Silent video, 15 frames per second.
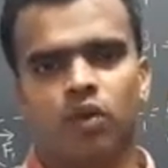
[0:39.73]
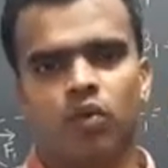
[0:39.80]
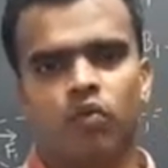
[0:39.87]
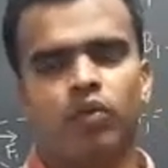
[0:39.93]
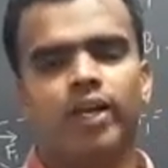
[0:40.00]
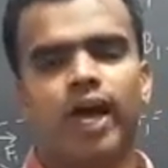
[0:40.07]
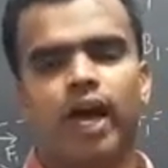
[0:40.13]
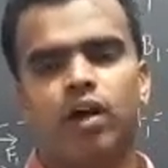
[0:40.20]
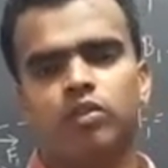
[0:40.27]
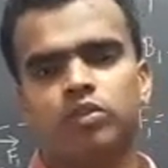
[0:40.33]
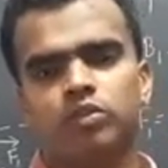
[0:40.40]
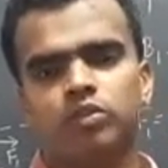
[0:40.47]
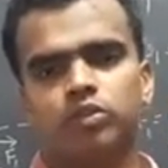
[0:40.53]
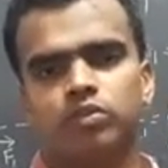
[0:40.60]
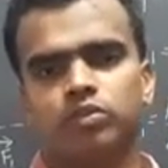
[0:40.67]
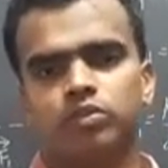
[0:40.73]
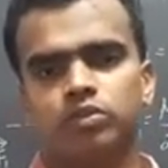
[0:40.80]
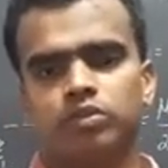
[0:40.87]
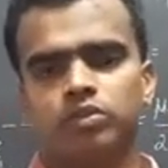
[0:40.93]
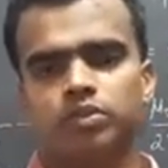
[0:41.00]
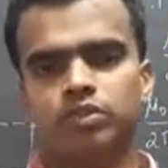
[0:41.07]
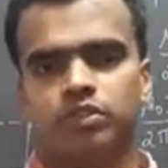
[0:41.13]
We have
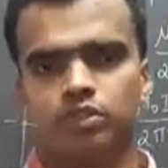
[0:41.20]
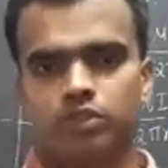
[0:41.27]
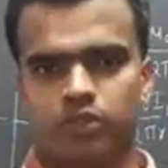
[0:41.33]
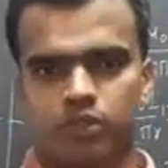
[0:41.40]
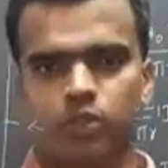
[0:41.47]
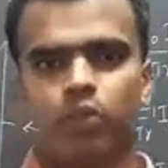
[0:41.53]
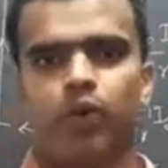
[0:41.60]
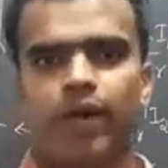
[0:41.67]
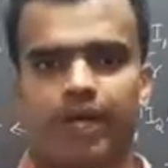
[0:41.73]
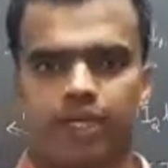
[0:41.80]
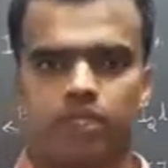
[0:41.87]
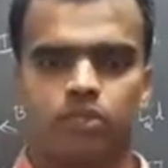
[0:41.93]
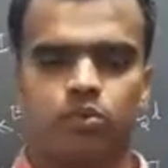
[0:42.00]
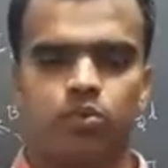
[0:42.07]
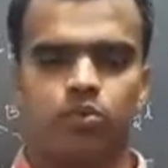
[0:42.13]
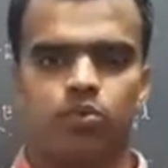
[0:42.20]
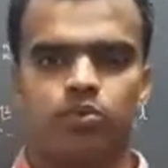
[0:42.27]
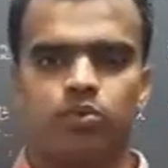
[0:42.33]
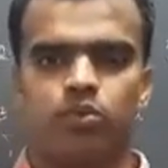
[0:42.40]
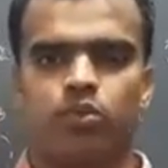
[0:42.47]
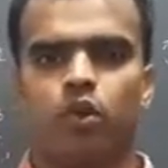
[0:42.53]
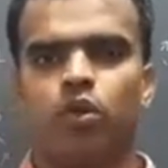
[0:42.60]
two wires.
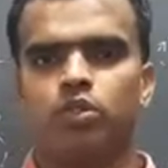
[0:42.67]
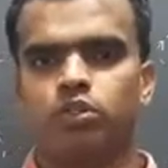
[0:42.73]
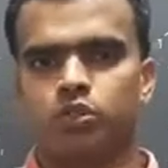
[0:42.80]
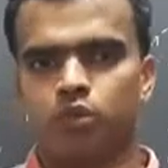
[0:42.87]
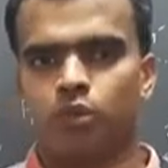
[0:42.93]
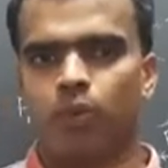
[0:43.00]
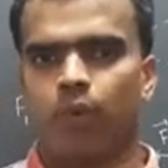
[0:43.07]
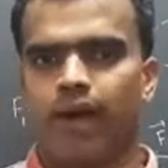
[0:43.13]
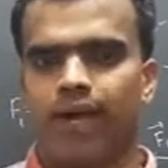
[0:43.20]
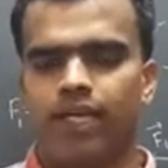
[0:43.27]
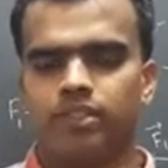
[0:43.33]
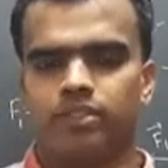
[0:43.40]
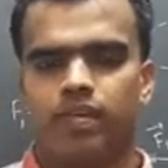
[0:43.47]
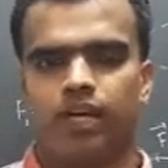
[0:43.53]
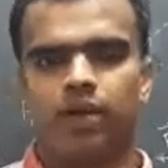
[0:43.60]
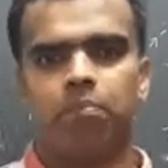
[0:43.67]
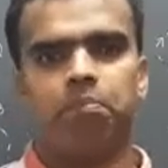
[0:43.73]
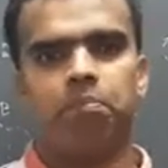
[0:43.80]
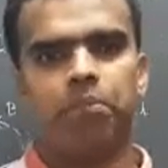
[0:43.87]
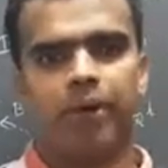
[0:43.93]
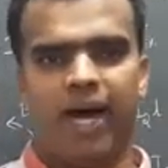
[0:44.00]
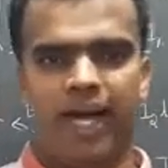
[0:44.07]
Those two wires are
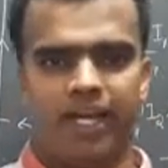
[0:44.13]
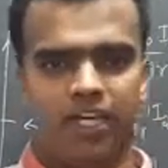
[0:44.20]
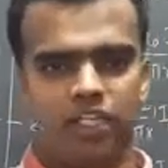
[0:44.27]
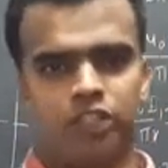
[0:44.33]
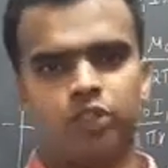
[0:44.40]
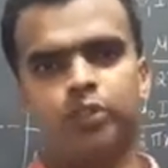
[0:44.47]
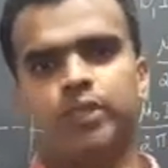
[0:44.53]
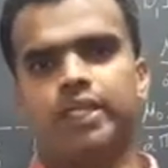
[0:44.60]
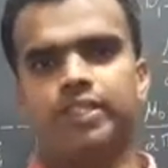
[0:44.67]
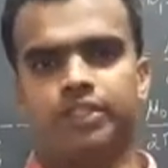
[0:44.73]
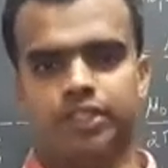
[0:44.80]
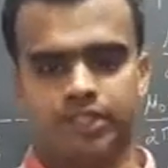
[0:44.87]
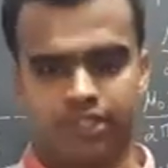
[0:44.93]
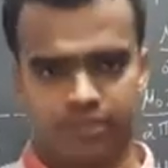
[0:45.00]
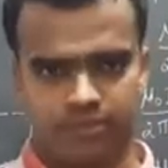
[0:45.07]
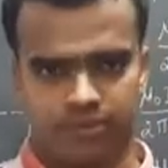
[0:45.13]
parallel to each other.